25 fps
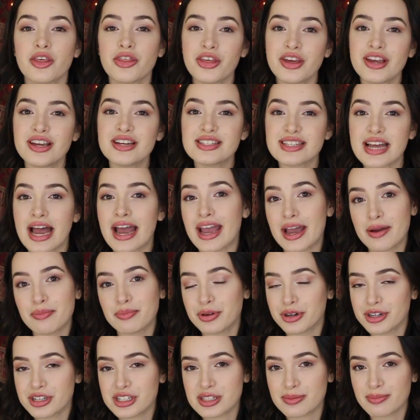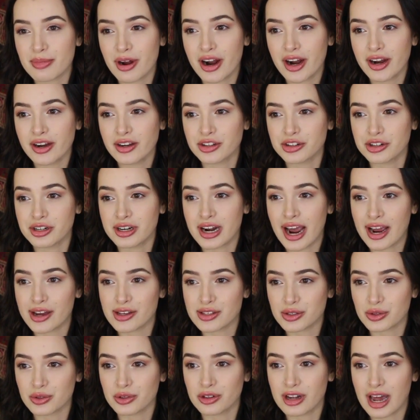The thing is, I am pretty smart. During high
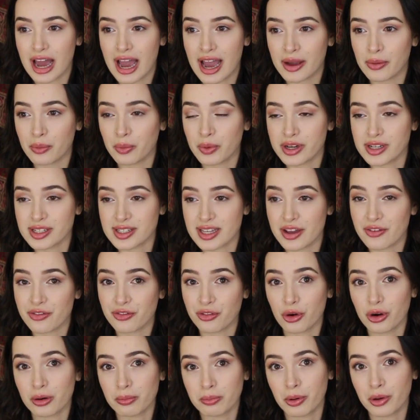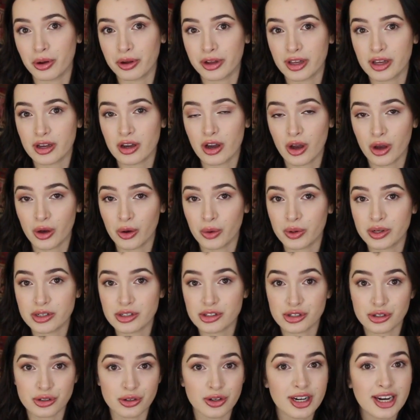school, I was a 4.0
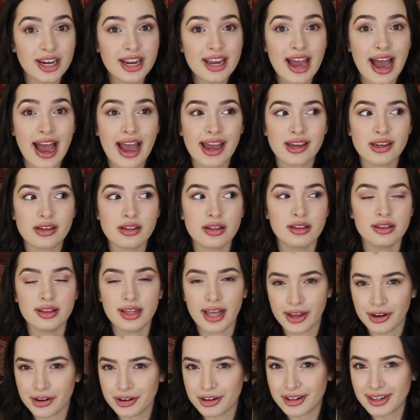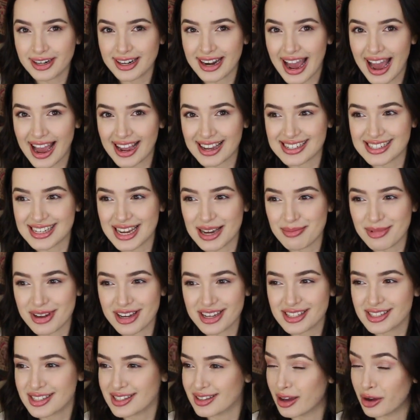student. I lettered in
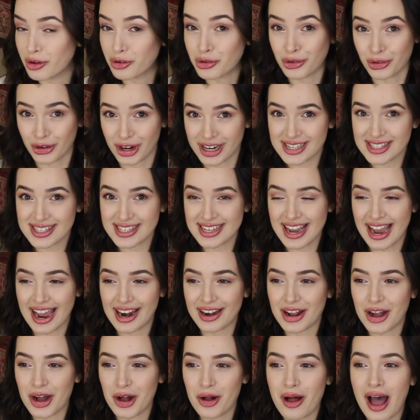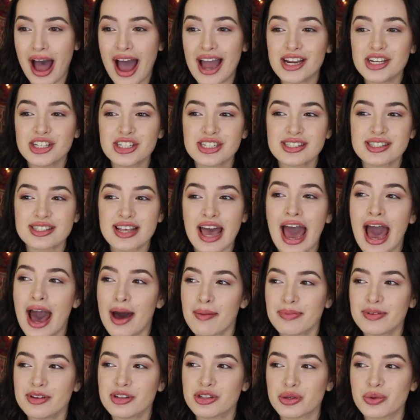academics, crazy, I know. I just
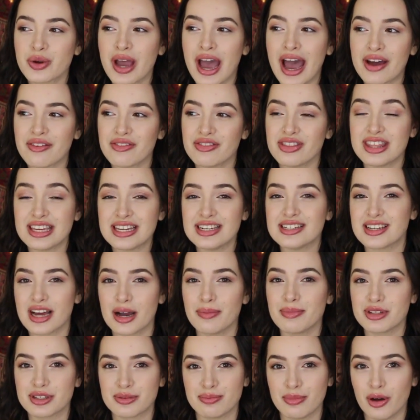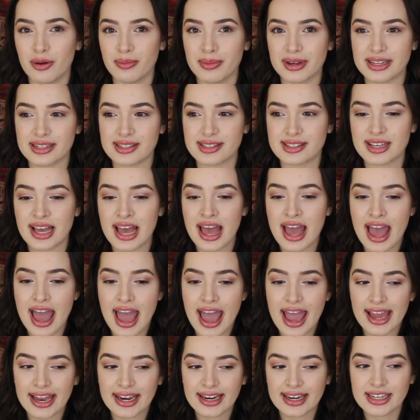happen to have the dumbest moments,
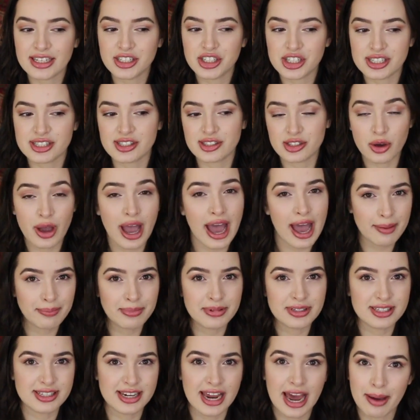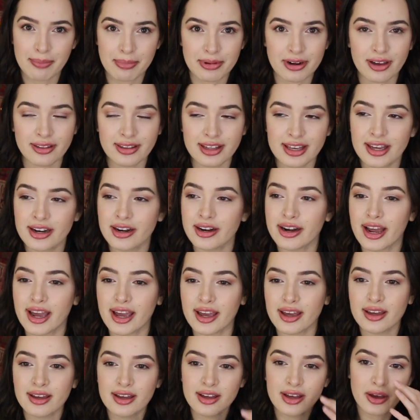and it just so happens to happen on the
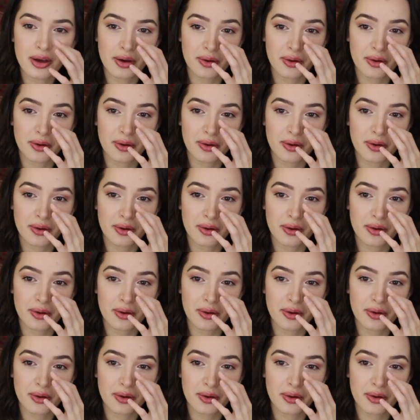internet